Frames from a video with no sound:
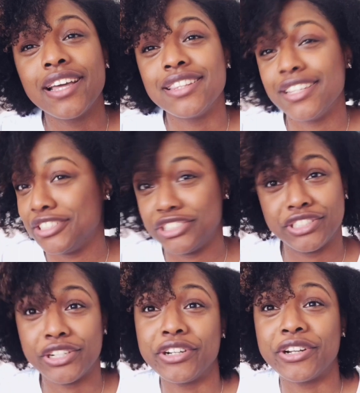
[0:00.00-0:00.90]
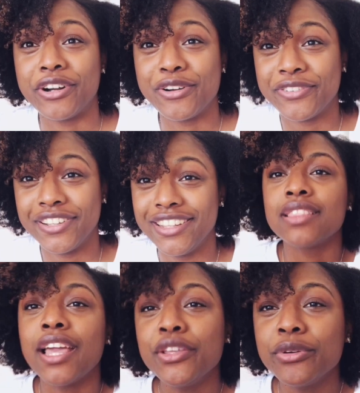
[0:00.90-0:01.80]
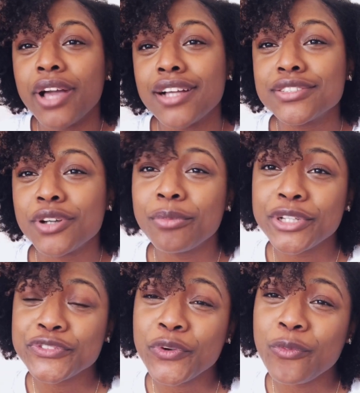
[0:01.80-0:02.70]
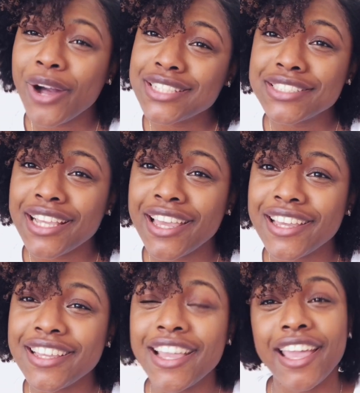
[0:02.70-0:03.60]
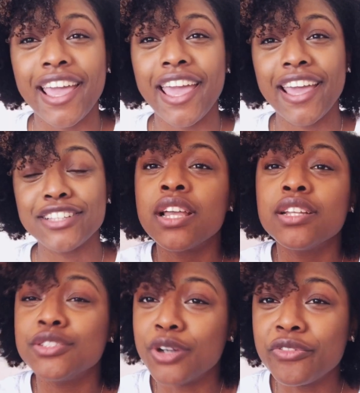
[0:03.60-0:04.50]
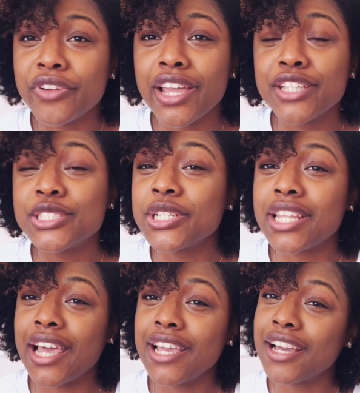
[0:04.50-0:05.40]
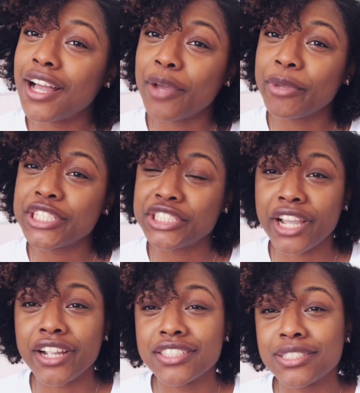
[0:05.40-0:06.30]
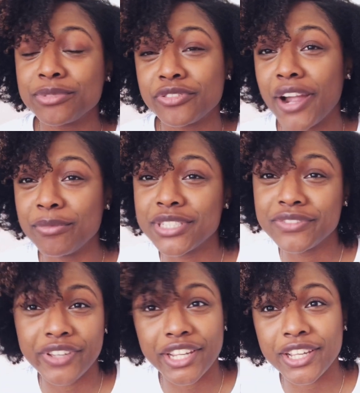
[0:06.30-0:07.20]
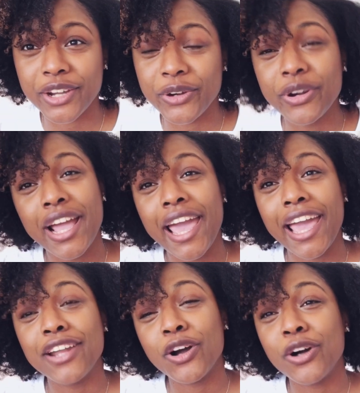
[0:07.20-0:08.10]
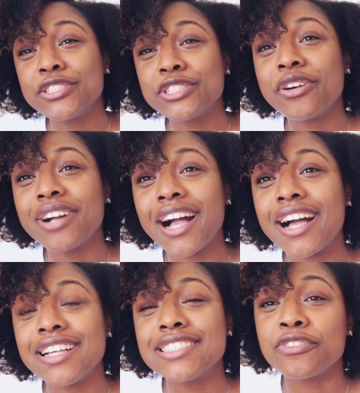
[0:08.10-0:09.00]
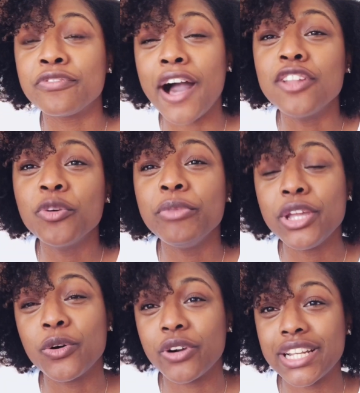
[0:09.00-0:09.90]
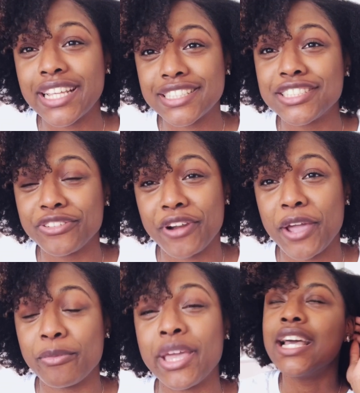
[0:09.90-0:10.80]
then just turn it off. Thank you guys so much for watching, and don't forget to like, comment, share, and subscribe this video. And also guys, follow me on Instagram and